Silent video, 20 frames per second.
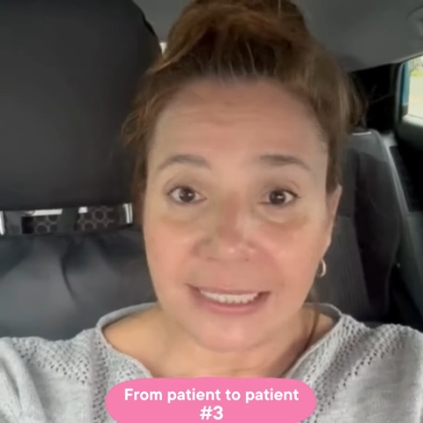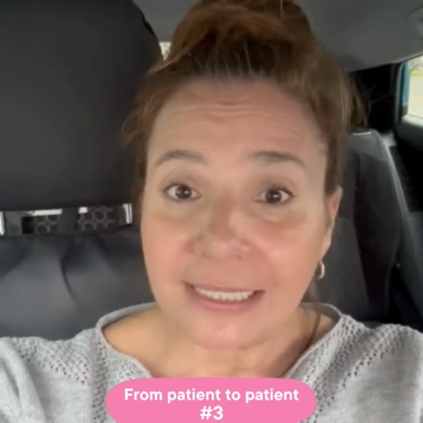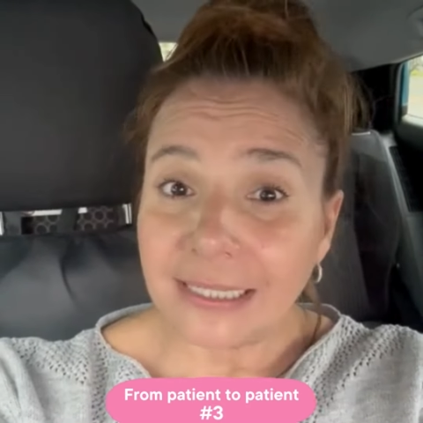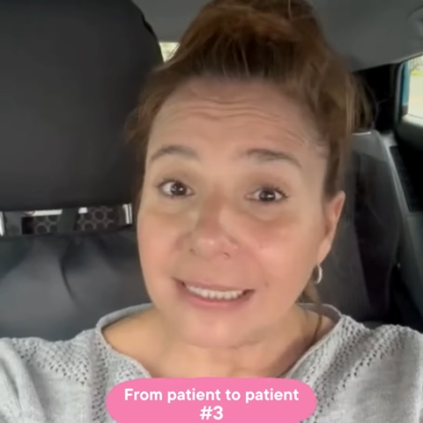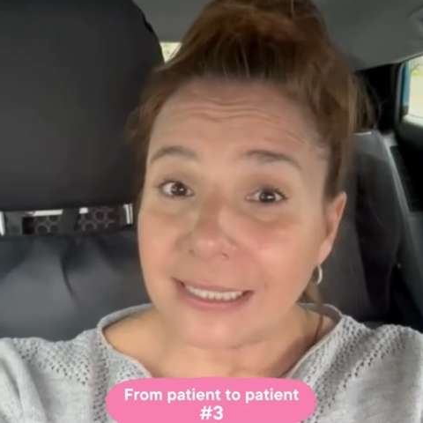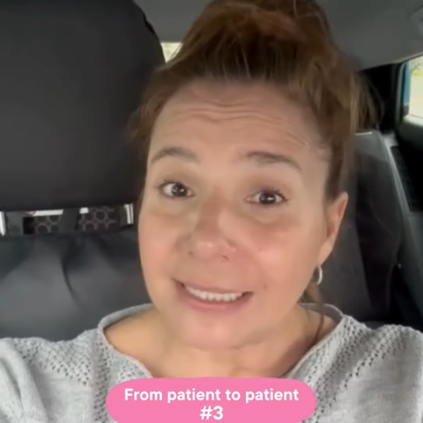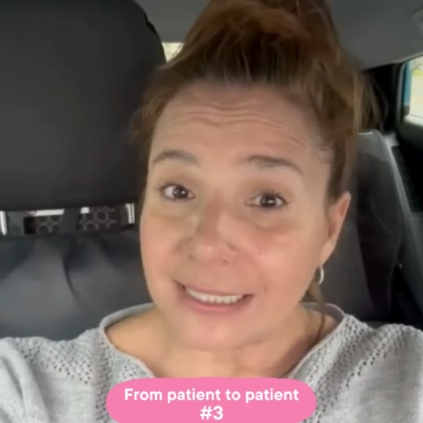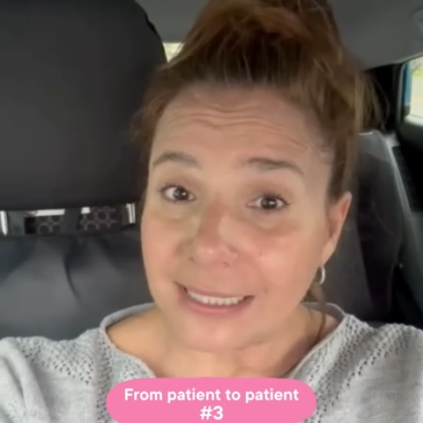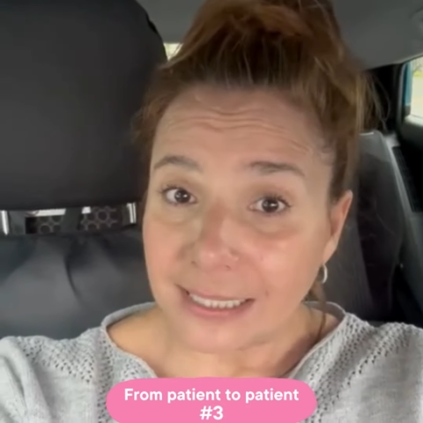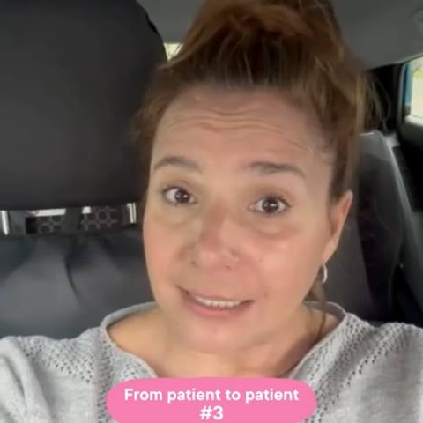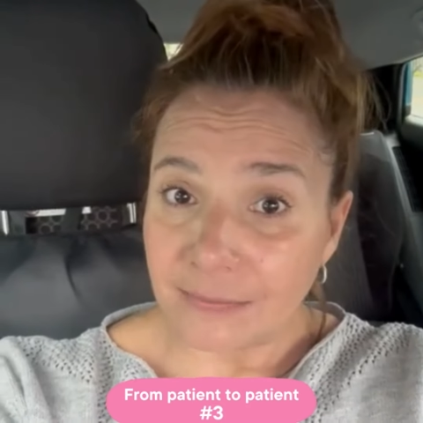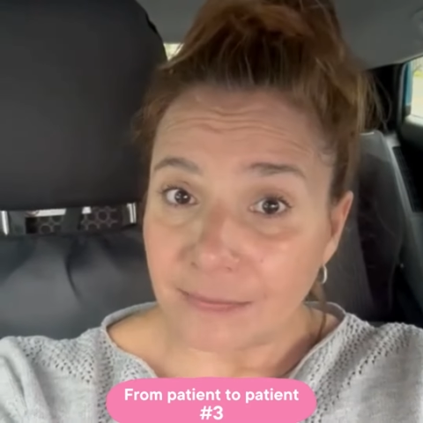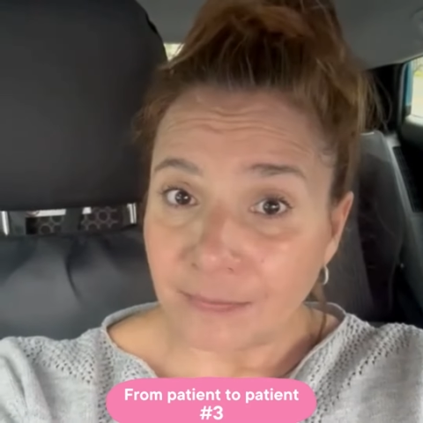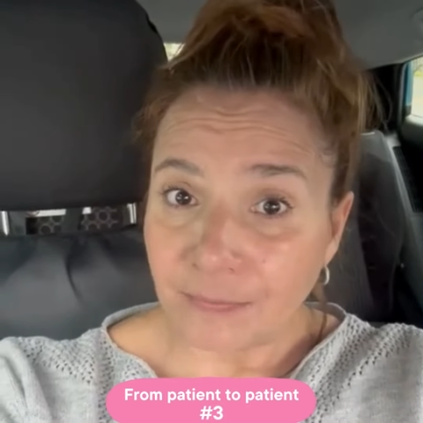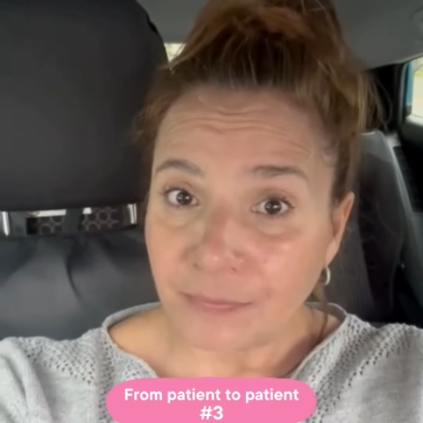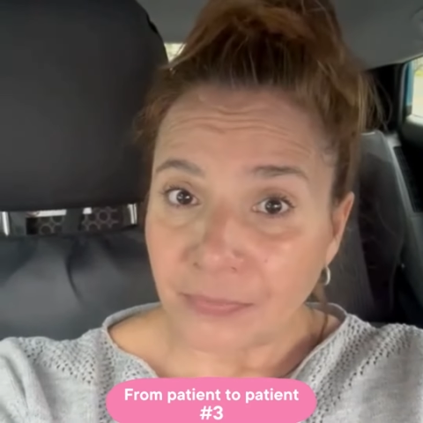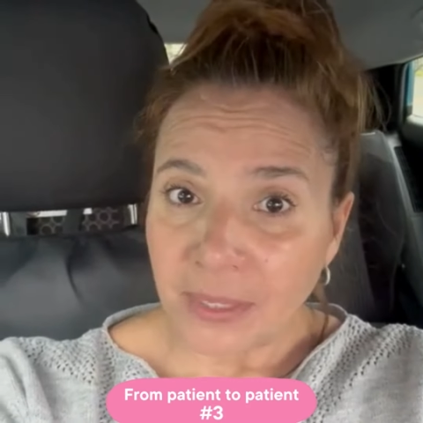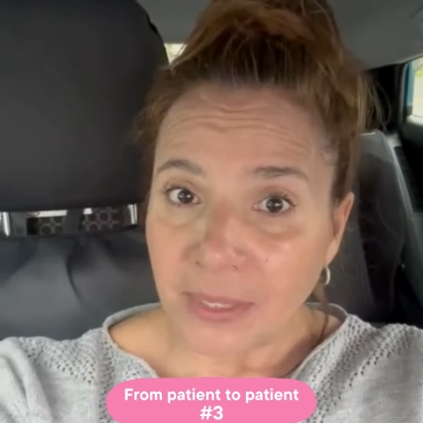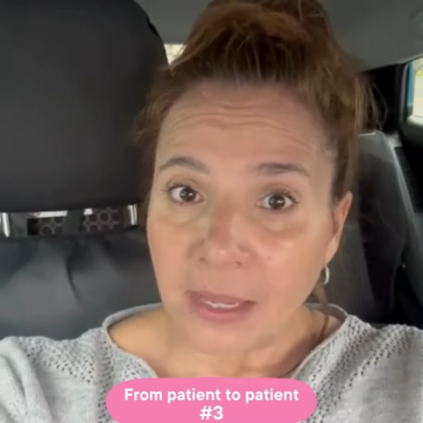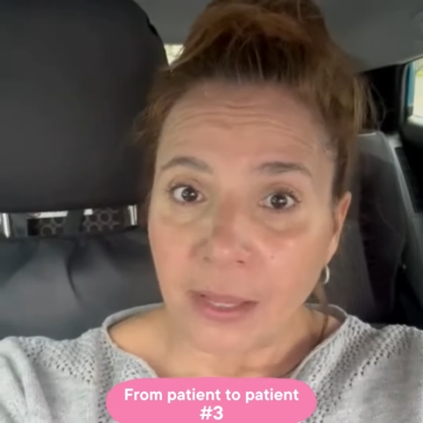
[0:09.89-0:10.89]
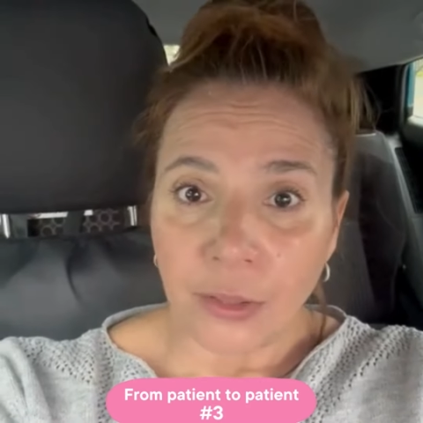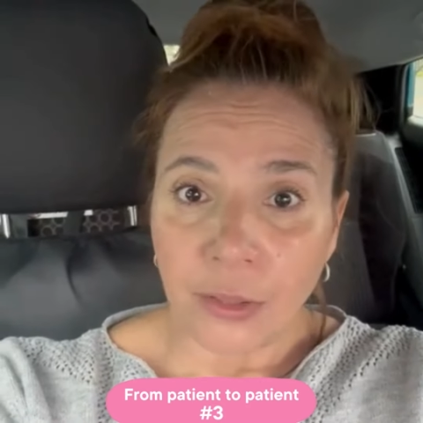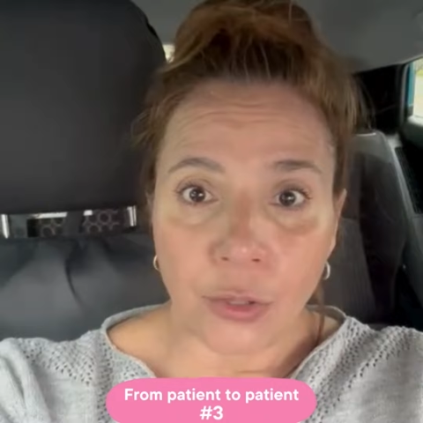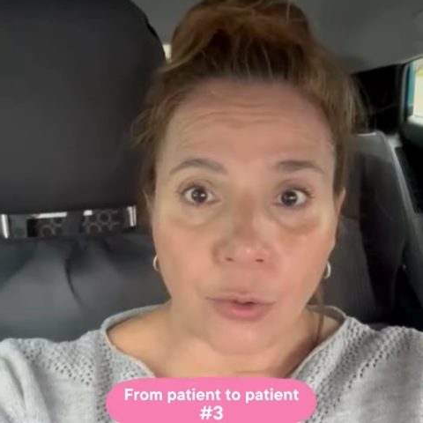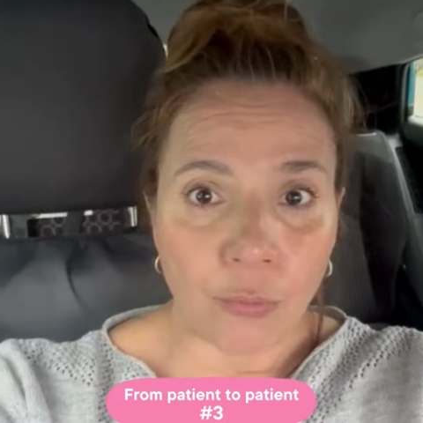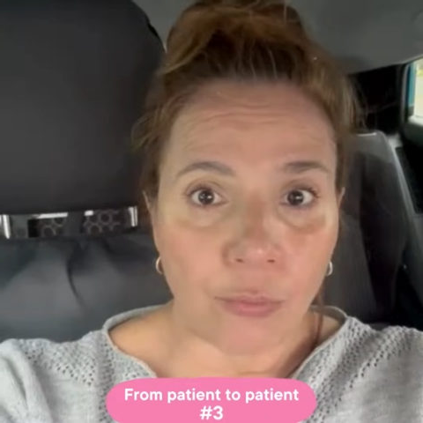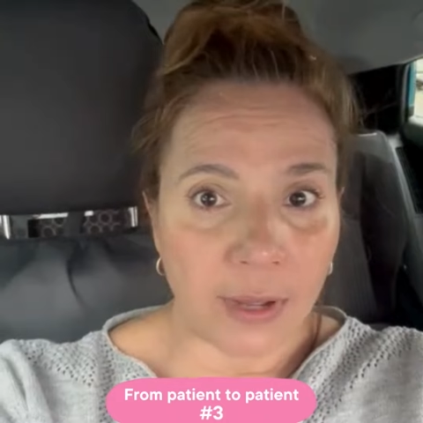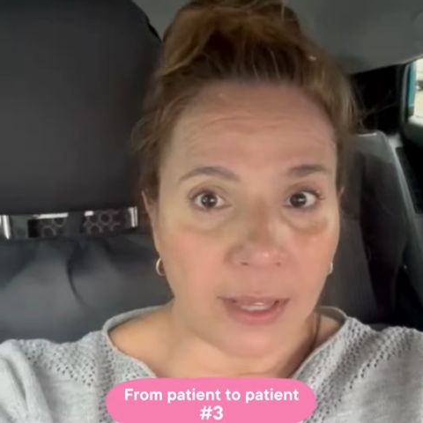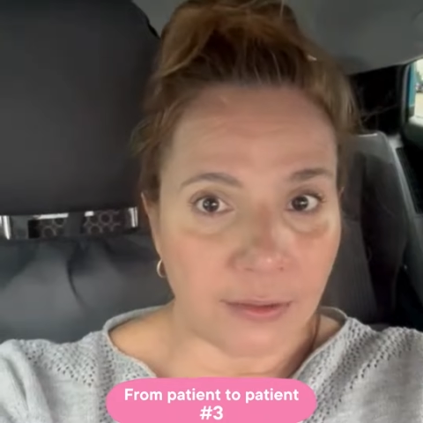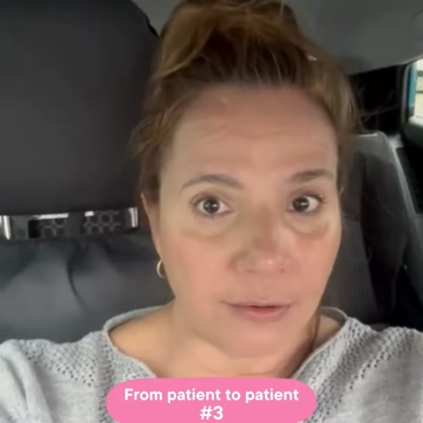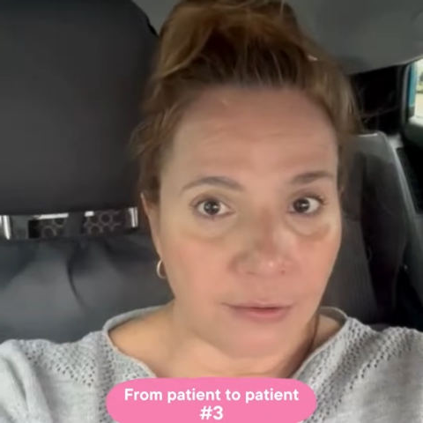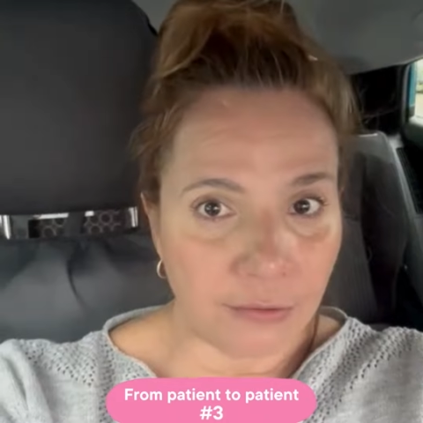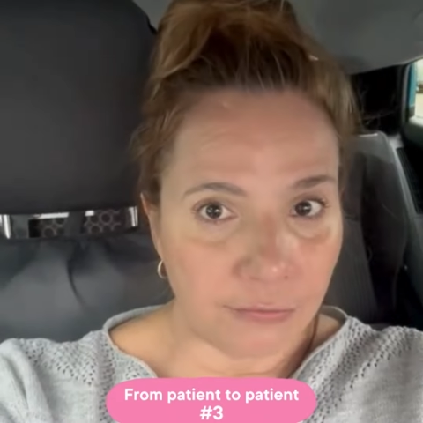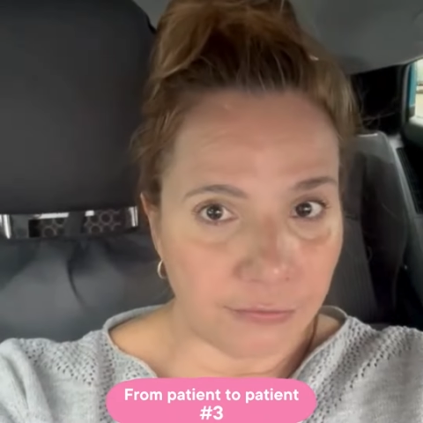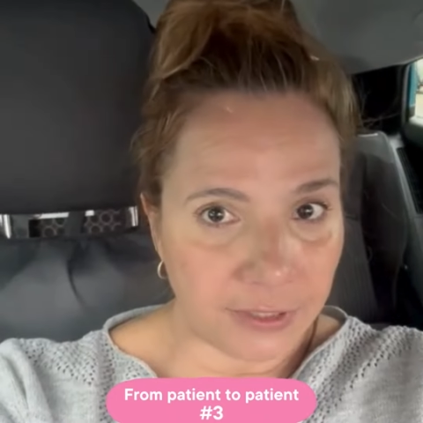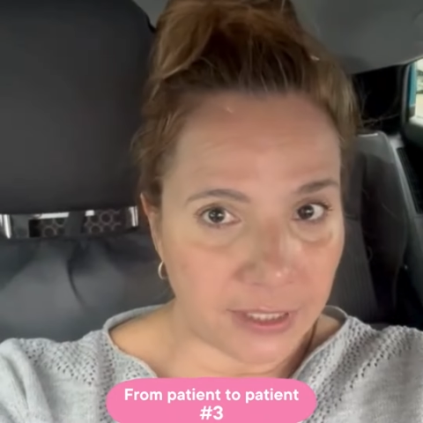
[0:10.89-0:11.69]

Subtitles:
Listen, the weather over